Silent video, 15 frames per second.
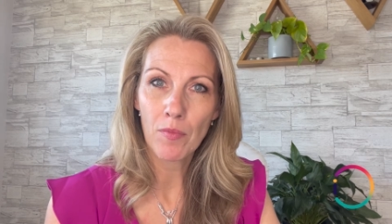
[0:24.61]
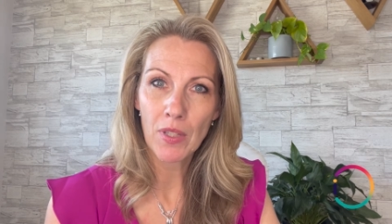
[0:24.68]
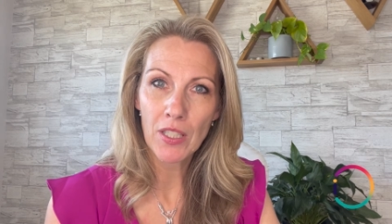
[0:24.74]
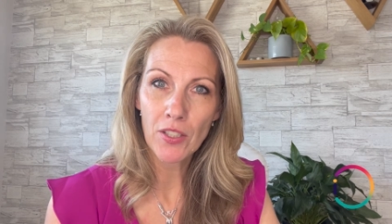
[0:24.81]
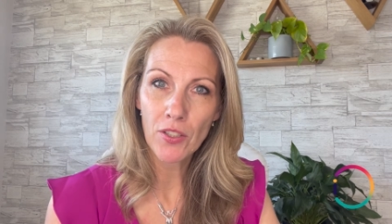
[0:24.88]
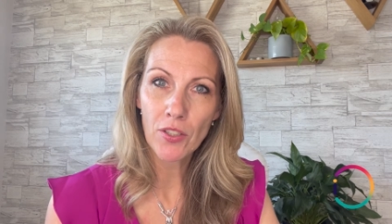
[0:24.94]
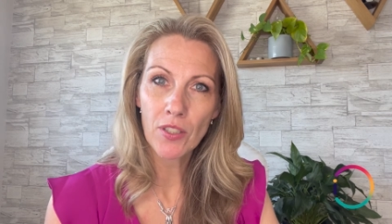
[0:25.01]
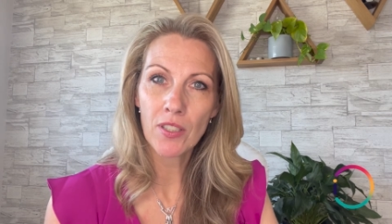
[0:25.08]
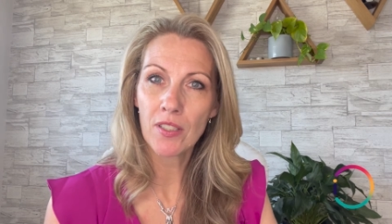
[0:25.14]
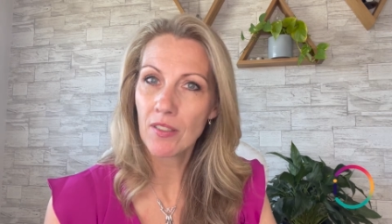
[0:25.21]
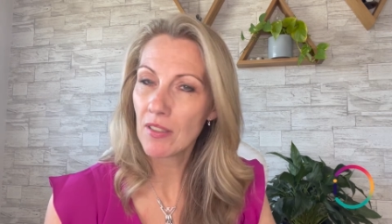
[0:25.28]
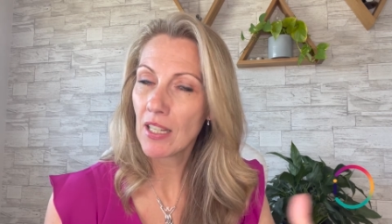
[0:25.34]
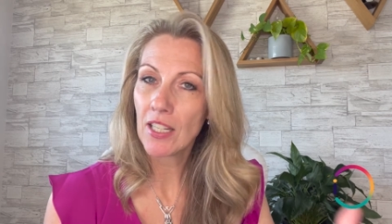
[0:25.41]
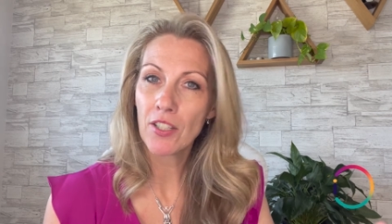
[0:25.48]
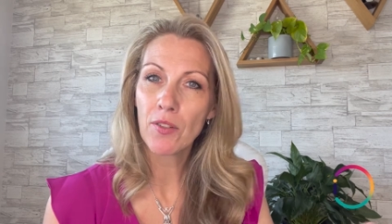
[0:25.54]
can you
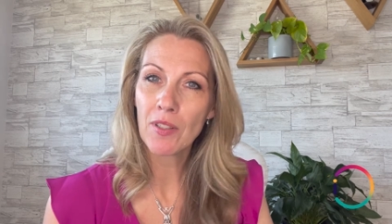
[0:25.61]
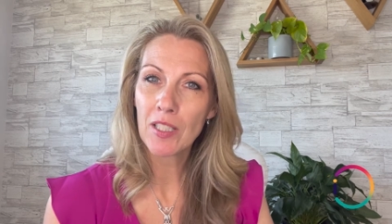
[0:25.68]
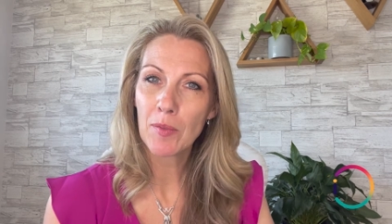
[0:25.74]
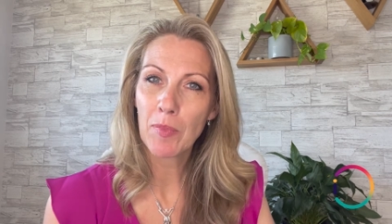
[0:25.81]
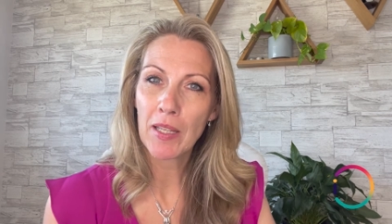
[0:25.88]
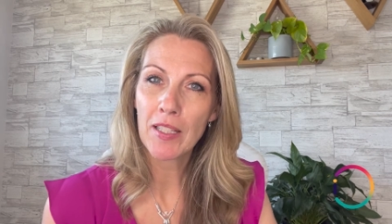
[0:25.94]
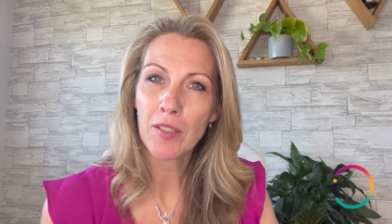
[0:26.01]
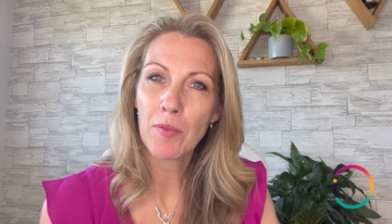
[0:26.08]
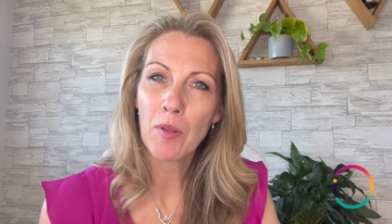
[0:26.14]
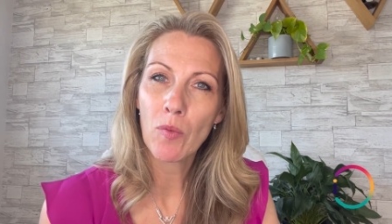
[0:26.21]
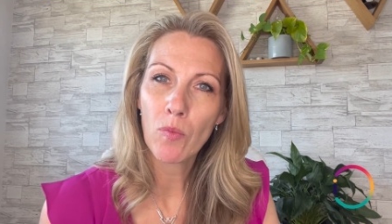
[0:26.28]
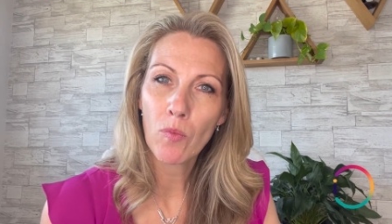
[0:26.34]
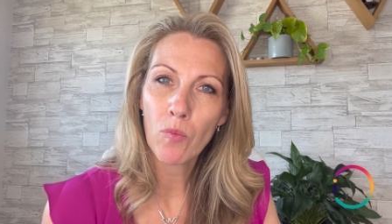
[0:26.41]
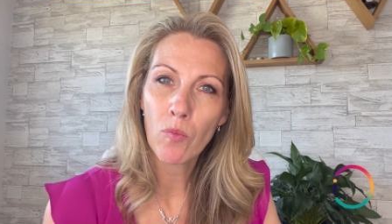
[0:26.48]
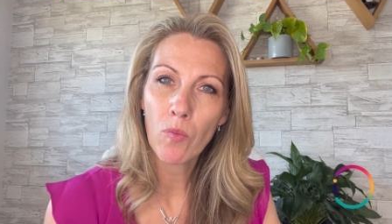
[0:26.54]
can you explain to me
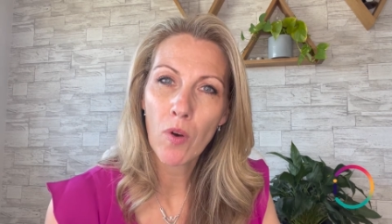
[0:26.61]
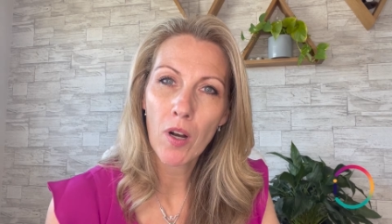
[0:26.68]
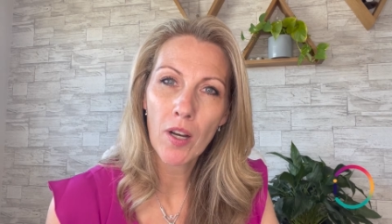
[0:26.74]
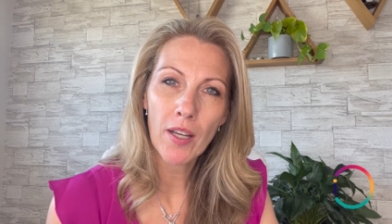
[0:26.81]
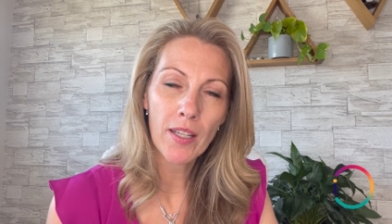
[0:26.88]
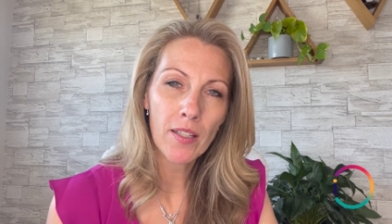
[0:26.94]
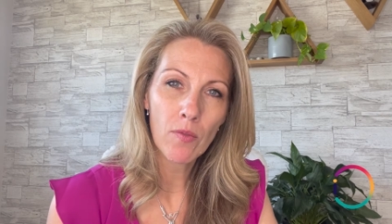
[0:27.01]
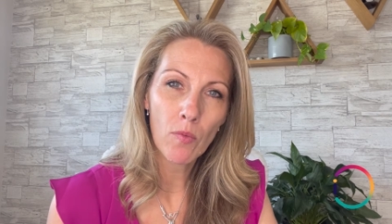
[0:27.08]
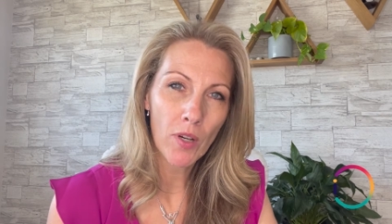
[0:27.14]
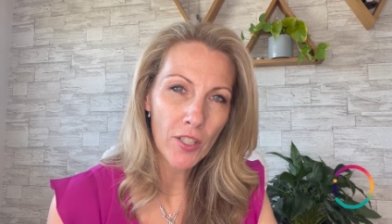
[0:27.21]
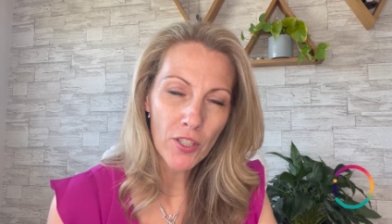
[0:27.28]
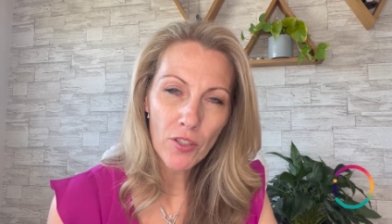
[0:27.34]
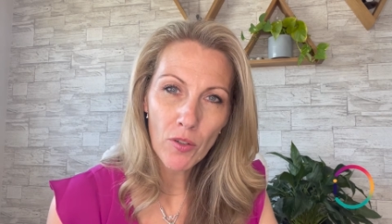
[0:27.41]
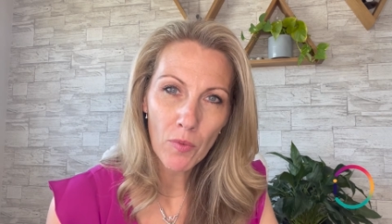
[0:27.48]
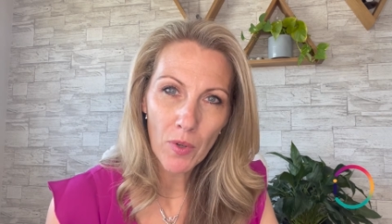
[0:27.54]
why why do
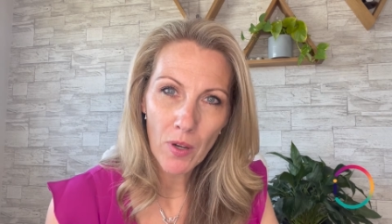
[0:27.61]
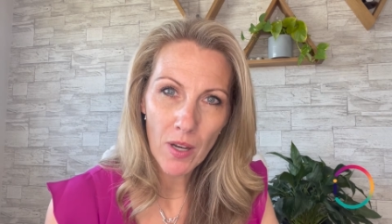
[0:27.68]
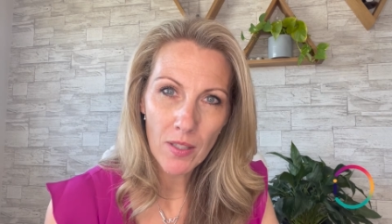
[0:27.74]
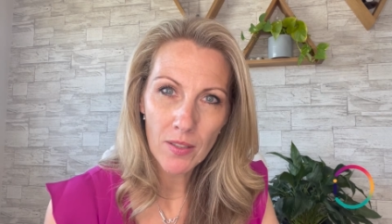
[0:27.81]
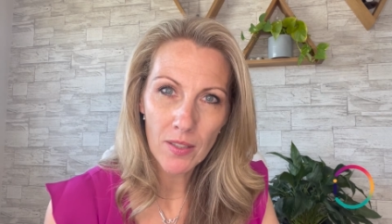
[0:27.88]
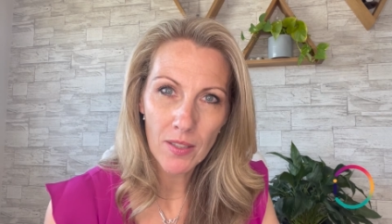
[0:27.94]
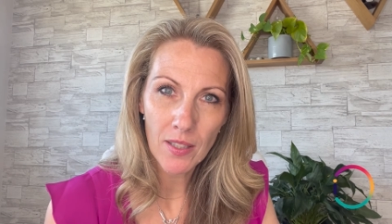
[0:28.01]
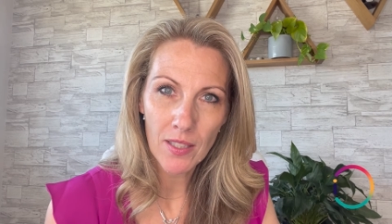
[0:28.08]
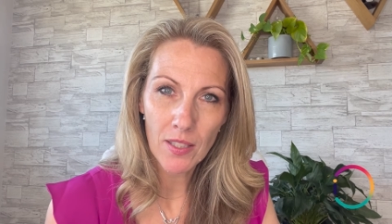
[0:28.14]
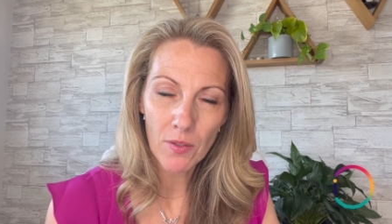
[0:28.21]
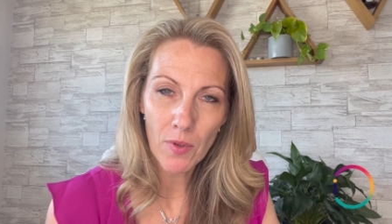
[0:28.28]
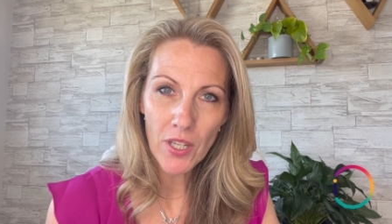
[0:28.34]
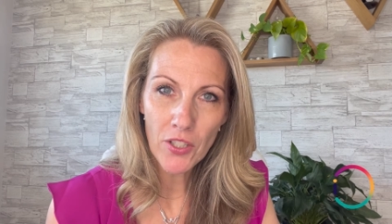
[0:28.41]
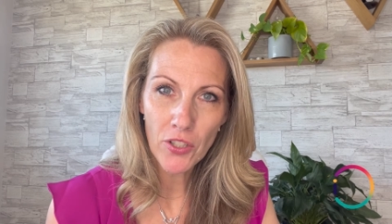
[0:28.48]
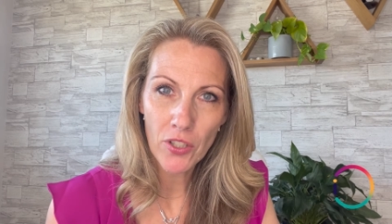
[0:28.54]
you not want to ask this
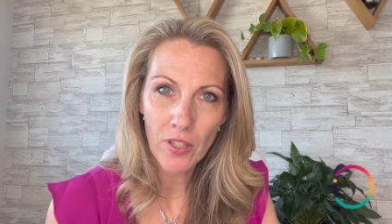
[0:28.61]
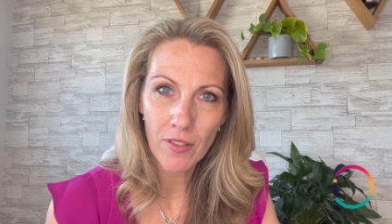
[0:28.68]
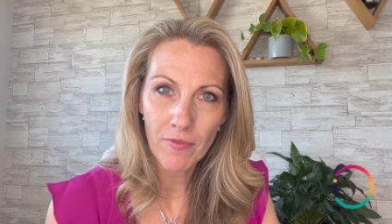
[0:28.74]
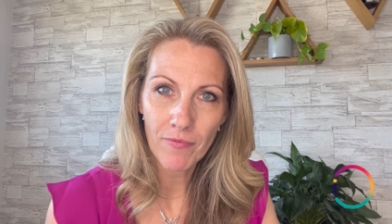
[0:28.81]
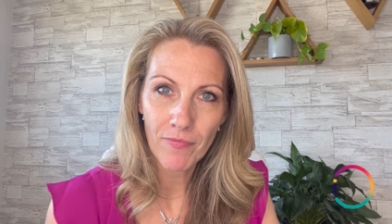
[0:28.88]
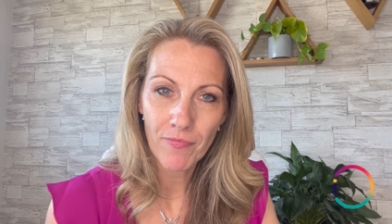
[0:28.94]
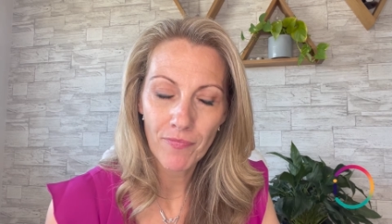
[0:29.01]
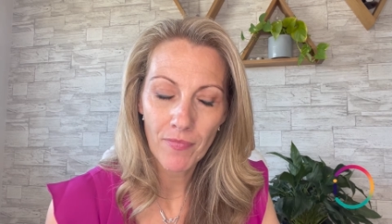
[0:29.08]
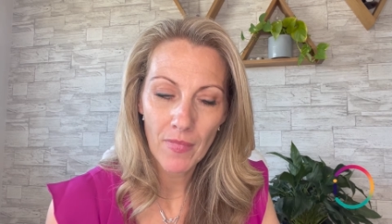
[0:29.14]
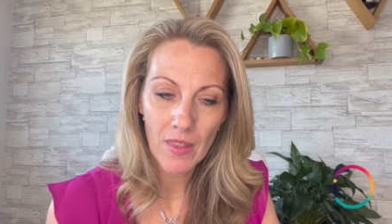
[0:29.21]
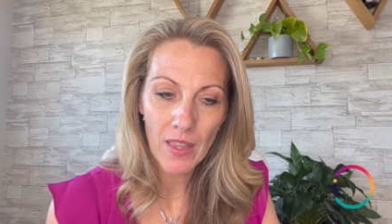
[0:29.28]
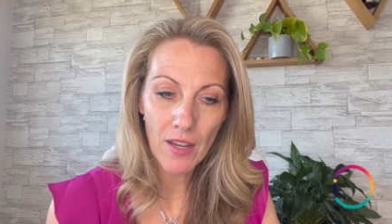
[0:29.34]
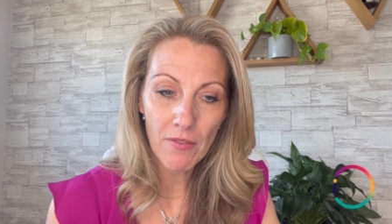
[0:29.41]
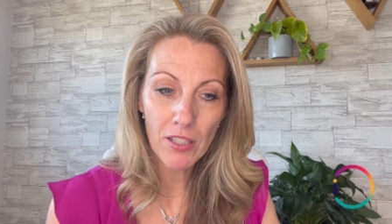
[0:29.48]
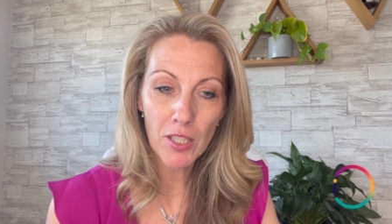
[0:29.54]
question?
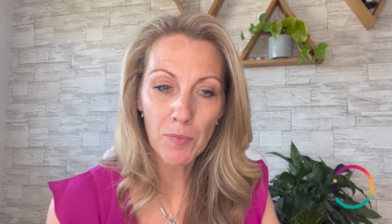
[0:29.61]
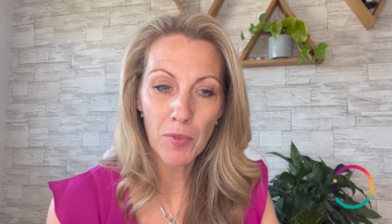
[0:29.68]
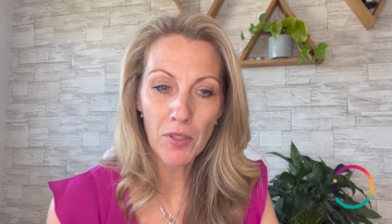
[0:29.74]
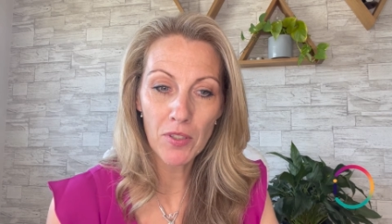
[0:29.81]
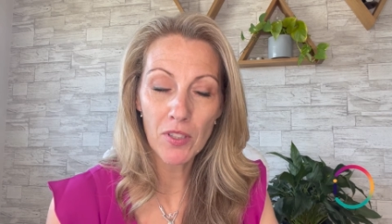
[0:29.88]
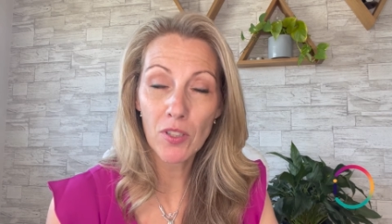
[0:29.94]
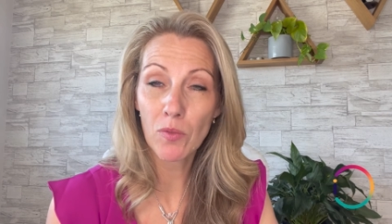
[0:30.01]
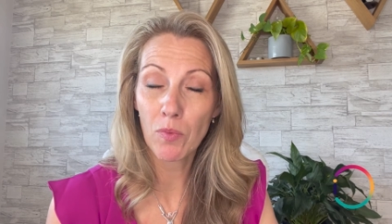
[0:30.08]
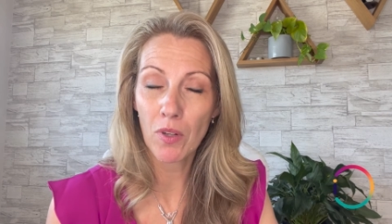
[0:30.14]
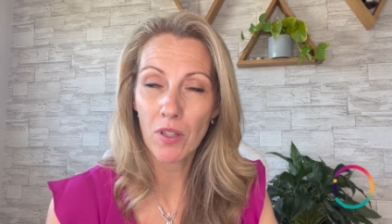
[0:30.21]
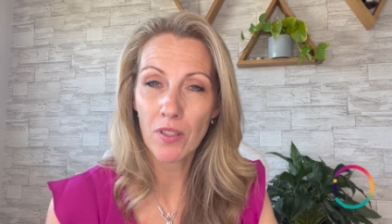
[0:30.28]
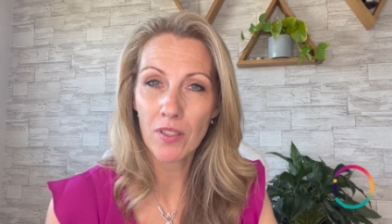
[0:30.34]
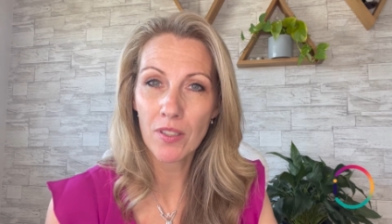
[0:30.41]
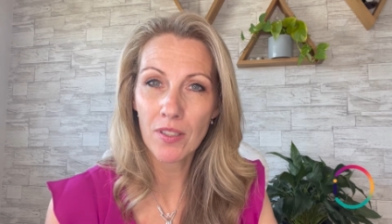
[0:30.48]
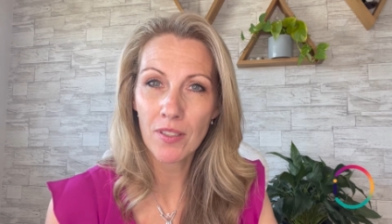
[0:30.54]
Their response
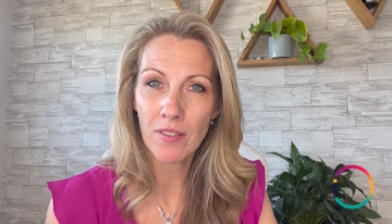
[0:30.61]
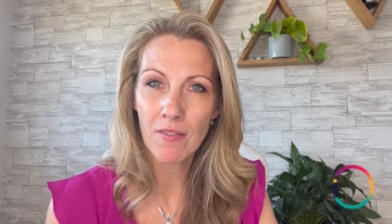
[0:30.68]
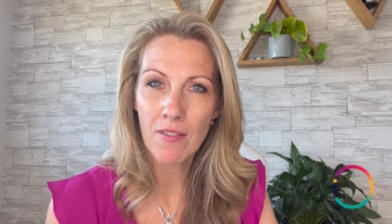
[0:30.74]
was,